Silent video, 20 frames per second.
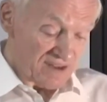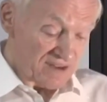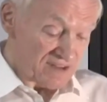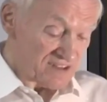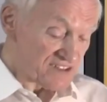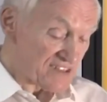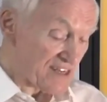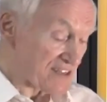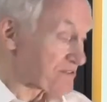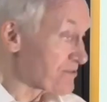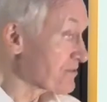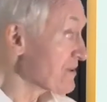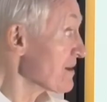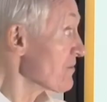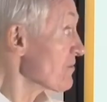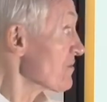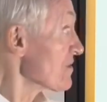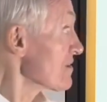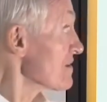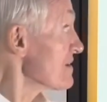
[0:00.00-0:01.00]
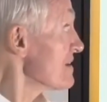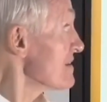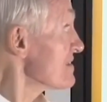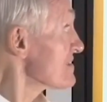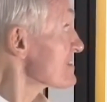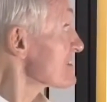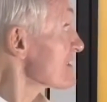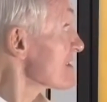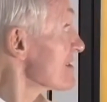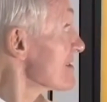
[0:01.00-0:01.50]
Is that the right
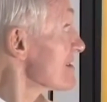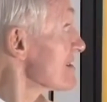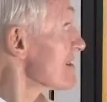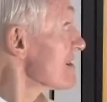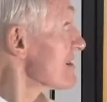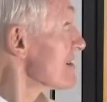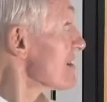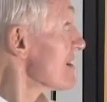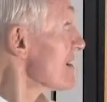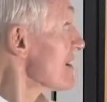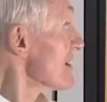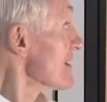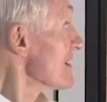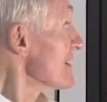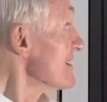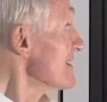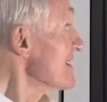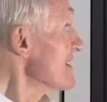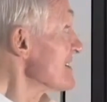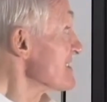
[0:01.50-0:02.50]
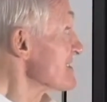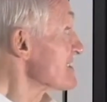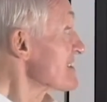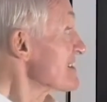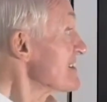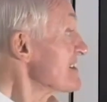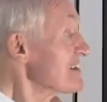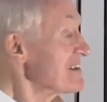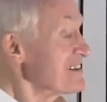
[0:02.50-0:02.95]
words? Yes,